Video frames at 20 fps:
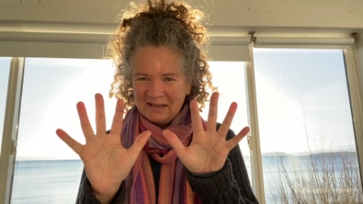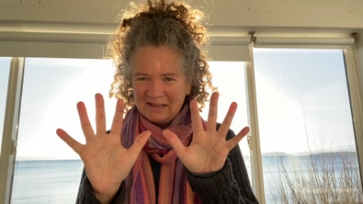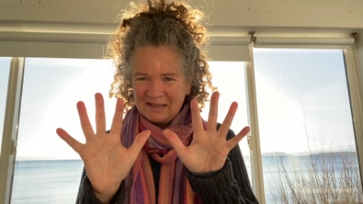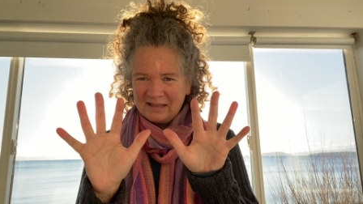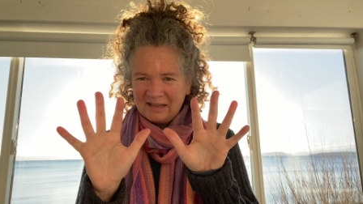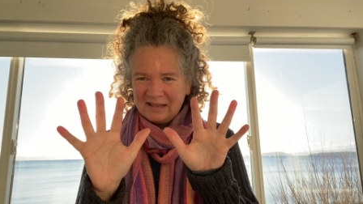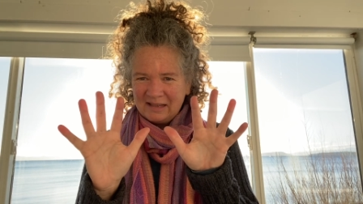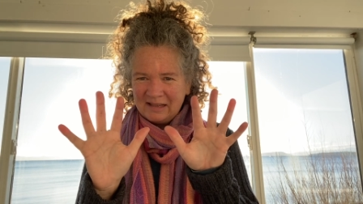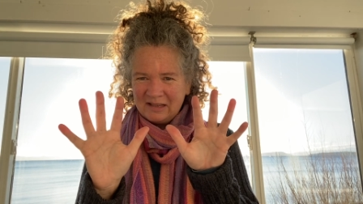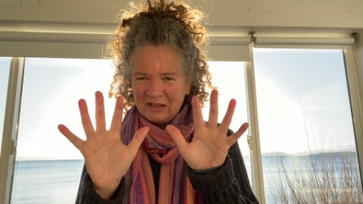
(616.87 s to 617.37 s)
It's
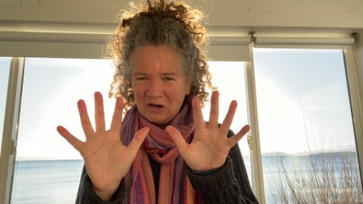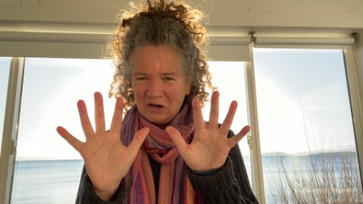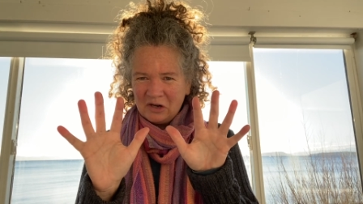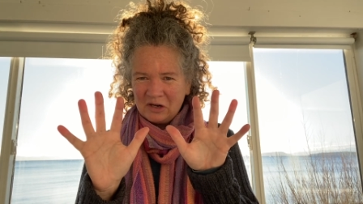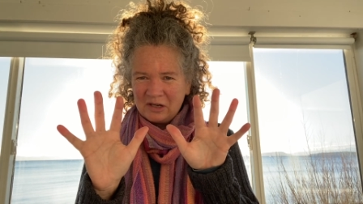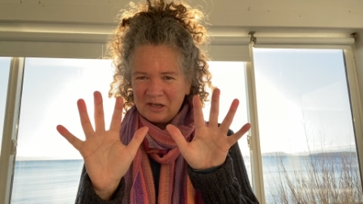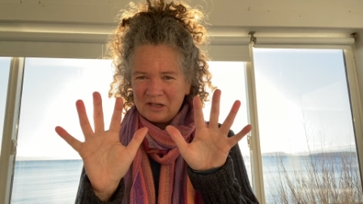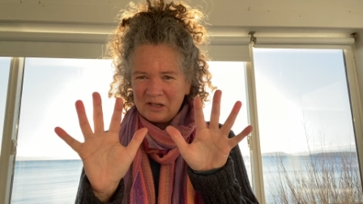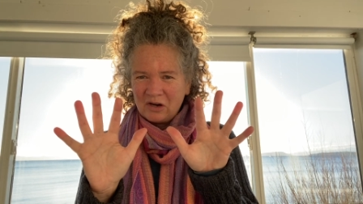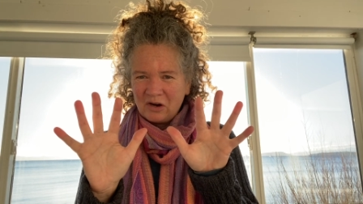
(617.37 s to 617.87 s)
like a
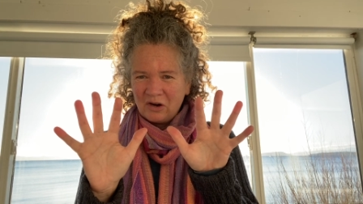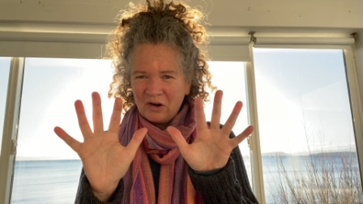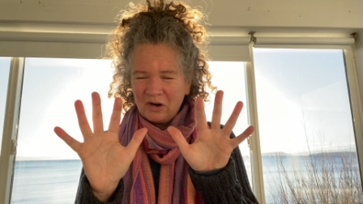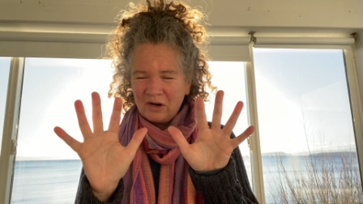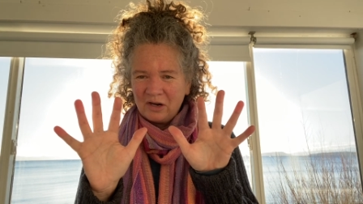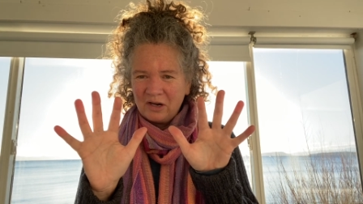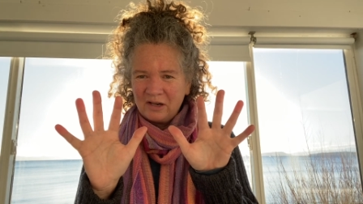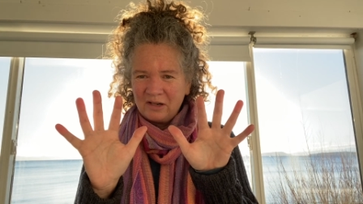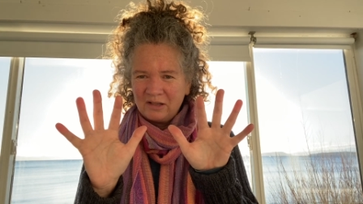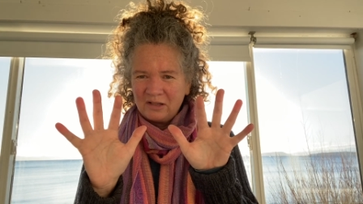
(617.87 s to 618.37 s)
dark
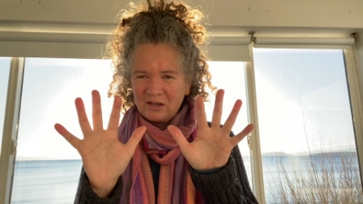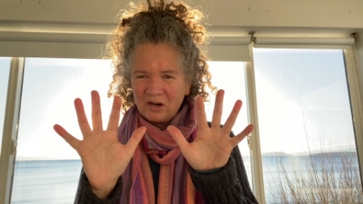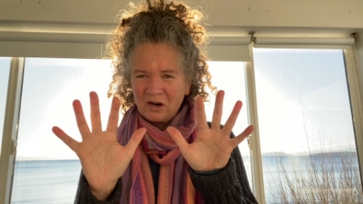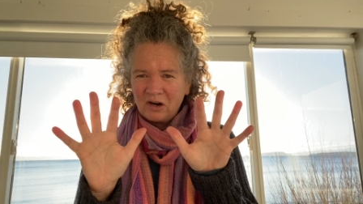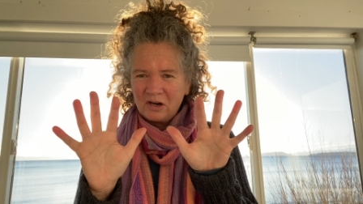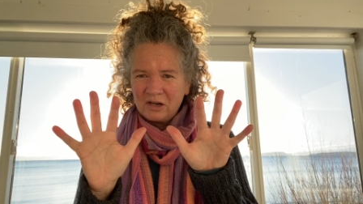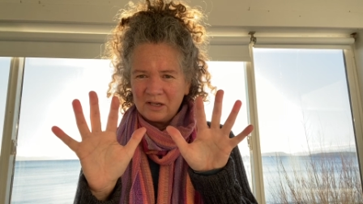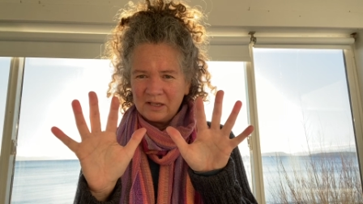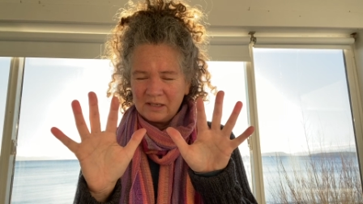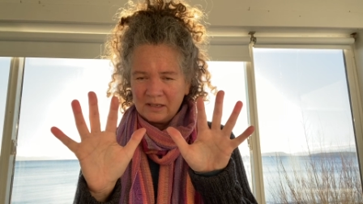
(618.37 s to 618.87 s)

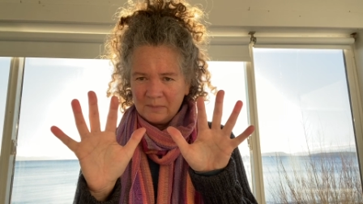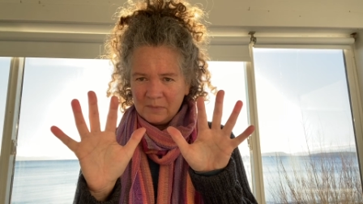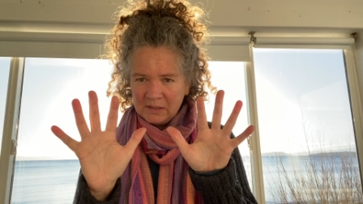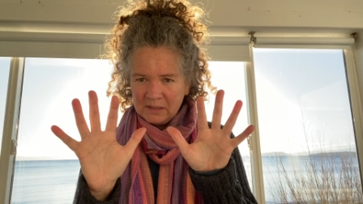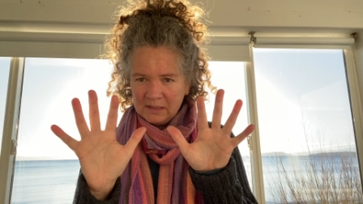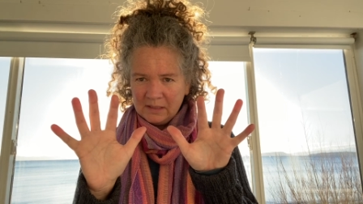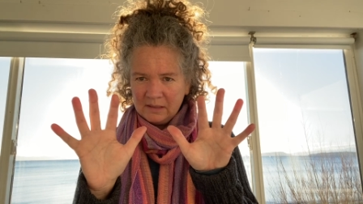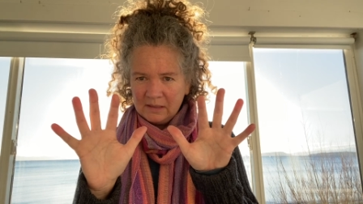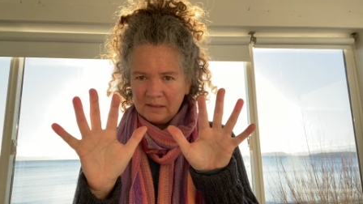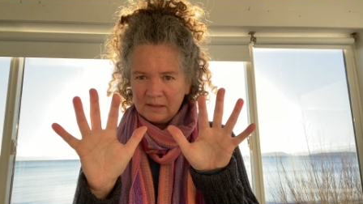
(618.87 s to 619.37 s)
tar
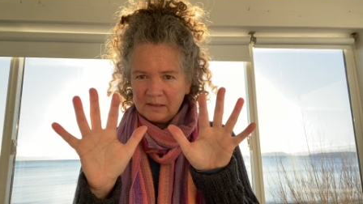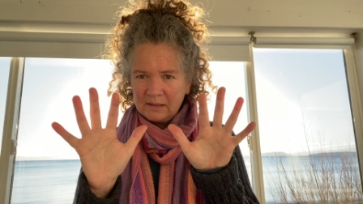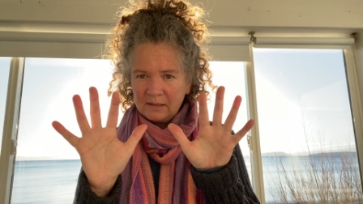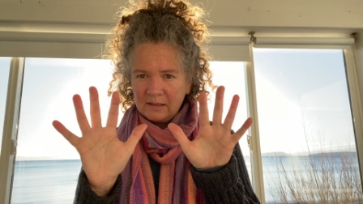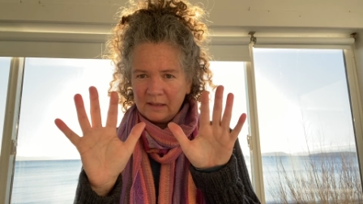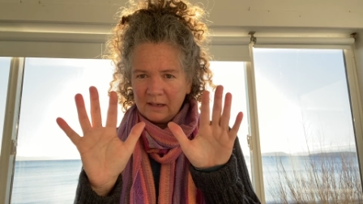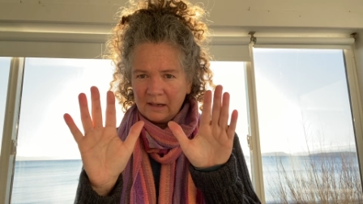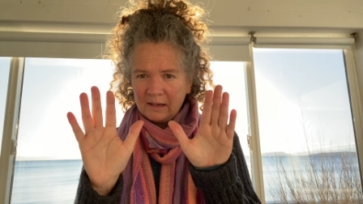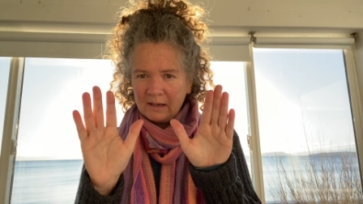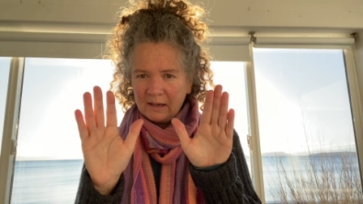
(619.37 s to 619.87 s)
substance
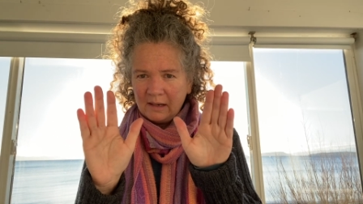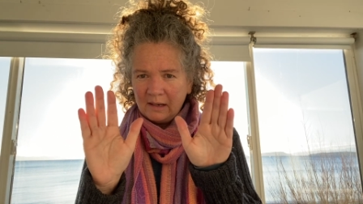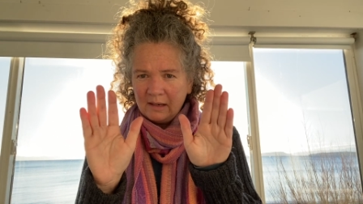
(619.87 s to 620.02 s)
that,